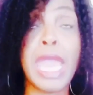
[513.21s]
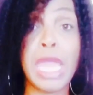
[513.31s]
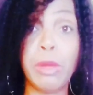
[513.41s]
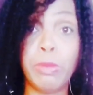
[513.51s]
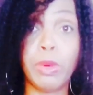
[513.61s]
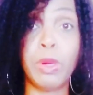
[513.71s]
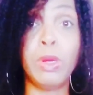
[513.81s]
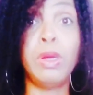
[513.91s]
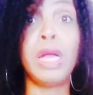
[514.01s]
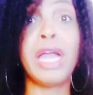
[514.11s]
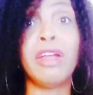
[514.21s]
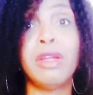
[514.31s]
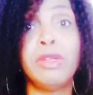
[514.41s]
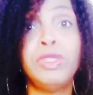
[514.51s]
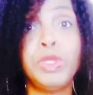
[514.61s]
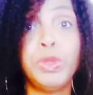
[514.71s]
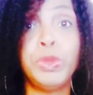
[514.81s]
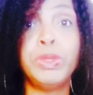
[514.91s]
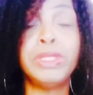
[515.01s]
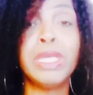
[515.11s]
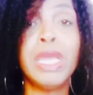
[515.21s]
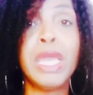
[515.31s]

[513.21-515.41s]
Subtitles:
April our dues,